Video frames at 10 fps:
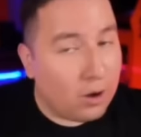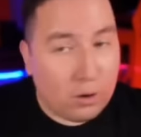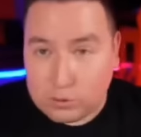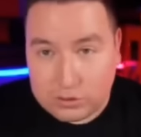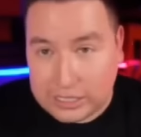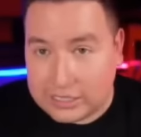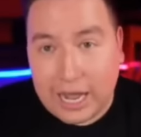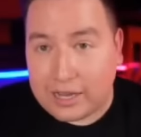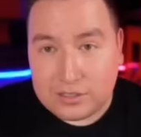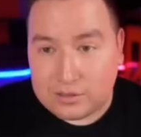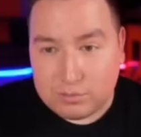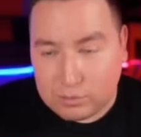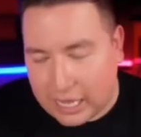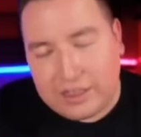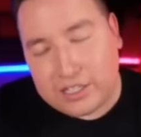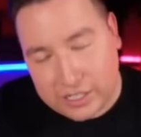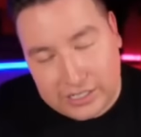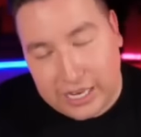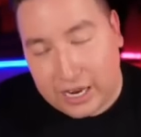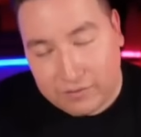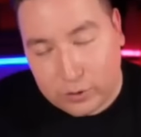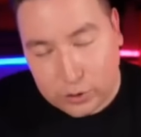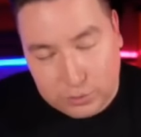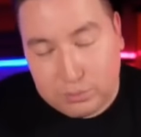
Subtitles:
These guys, not this exact version,